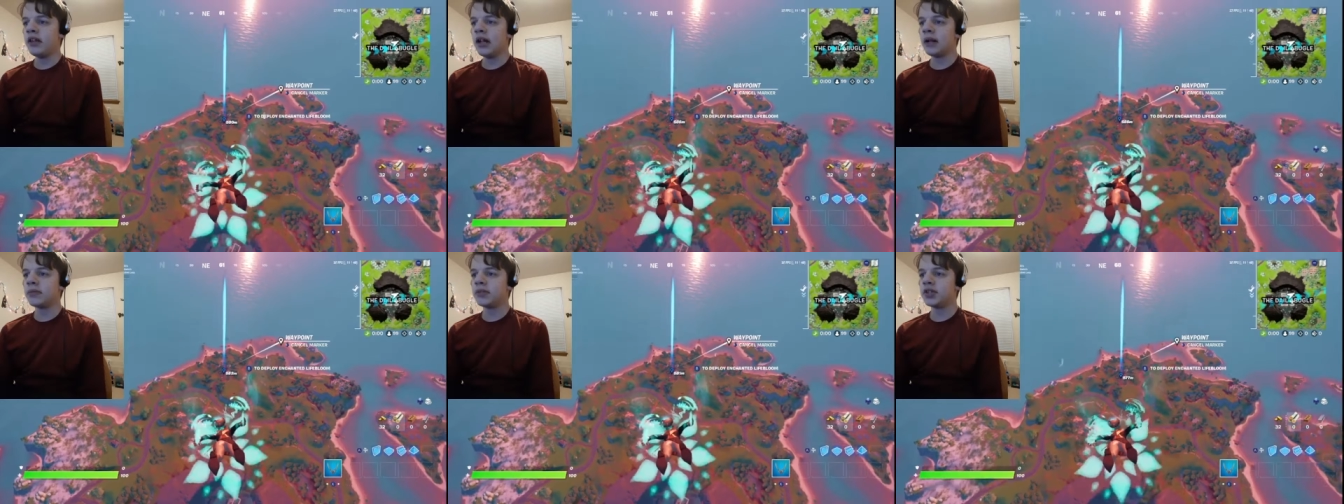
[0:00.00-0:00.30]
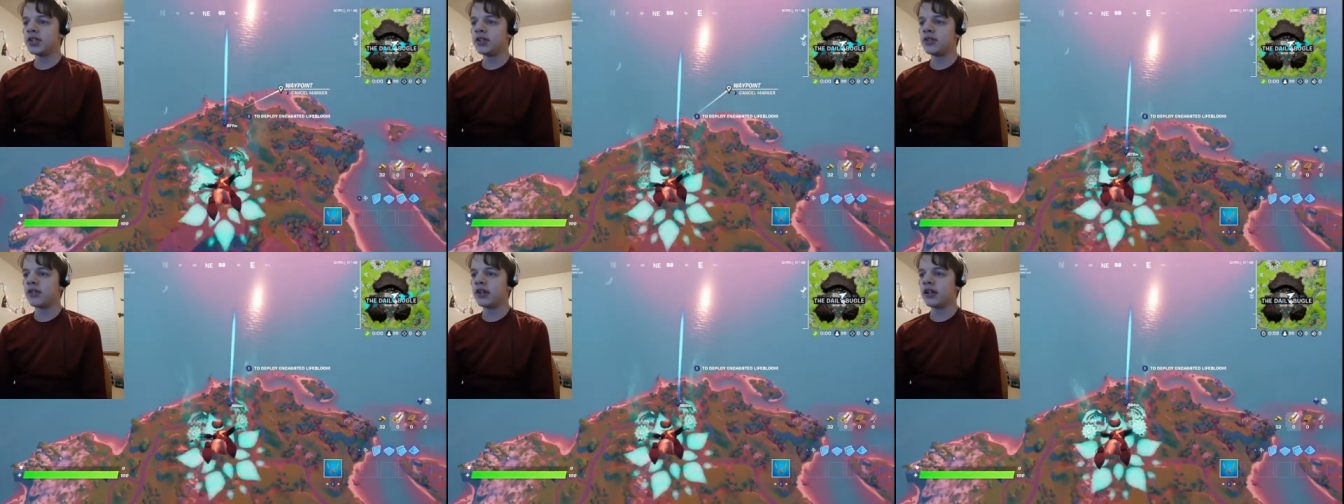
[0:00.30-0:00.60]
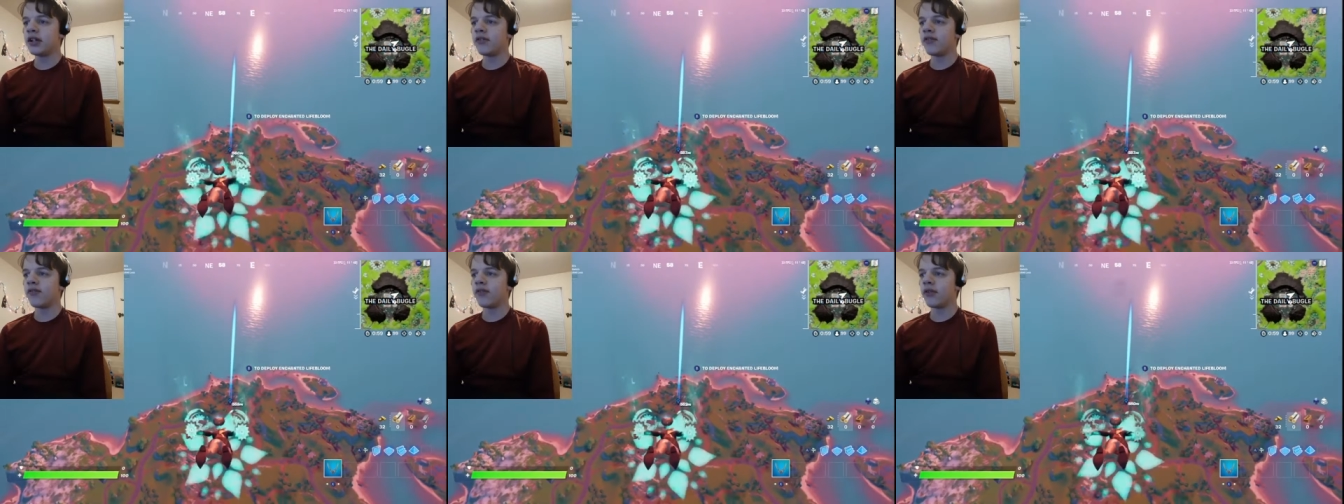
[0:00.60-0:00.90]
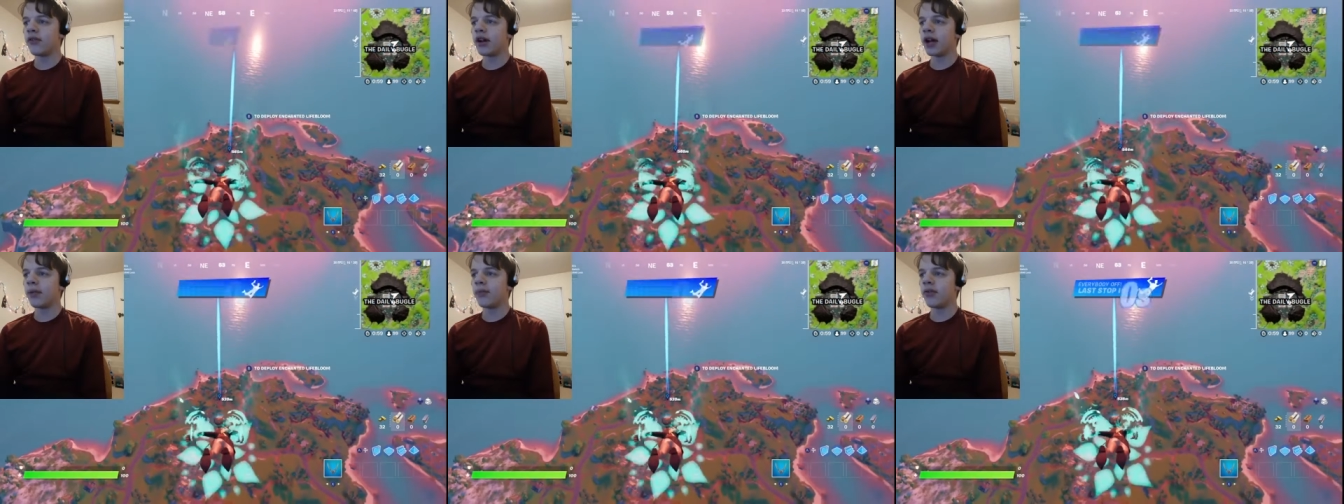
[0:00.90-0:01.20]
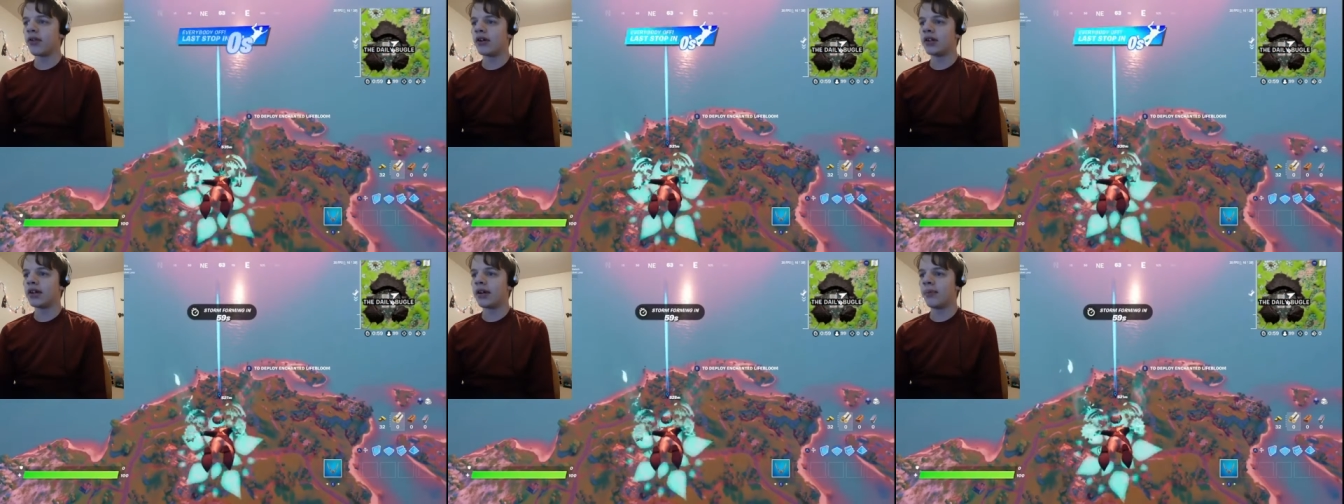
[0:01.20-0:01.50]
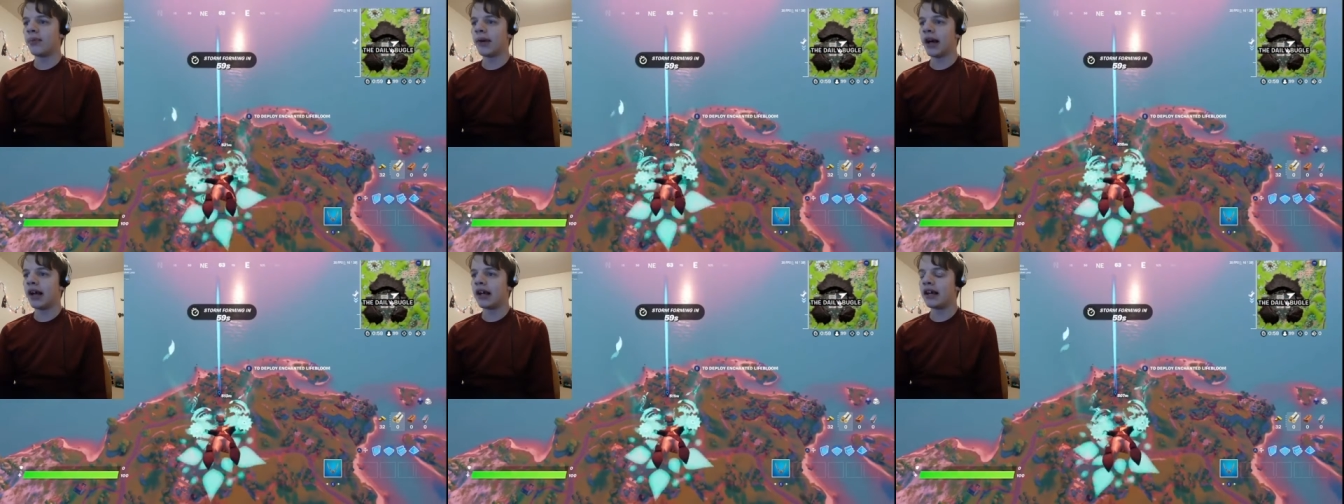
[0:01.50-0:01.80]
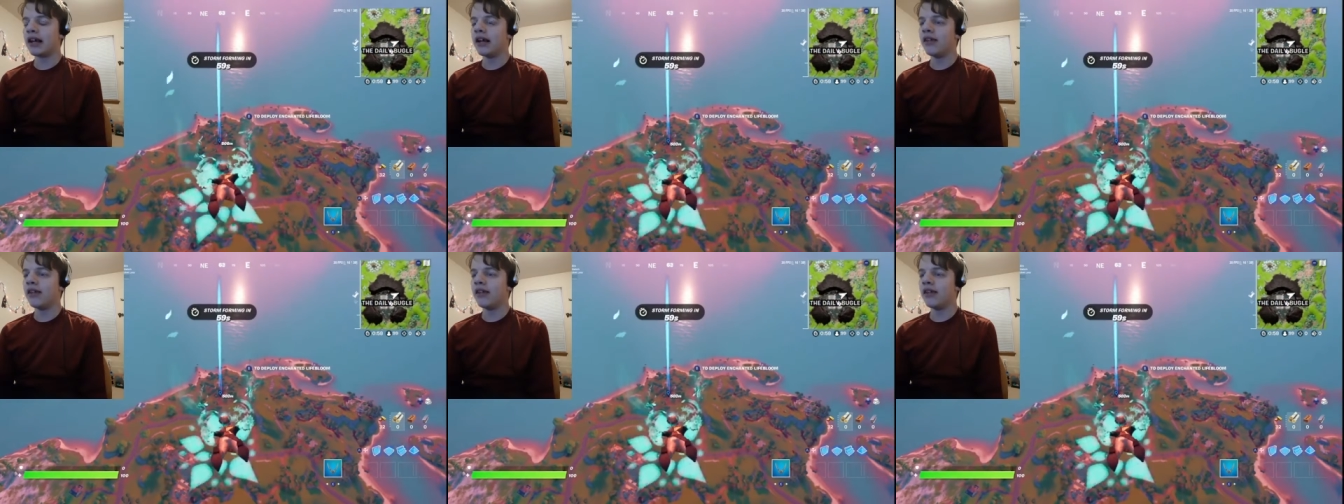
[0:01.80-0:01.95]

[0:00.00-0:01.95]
I'm so glad that Fortnite brought them back.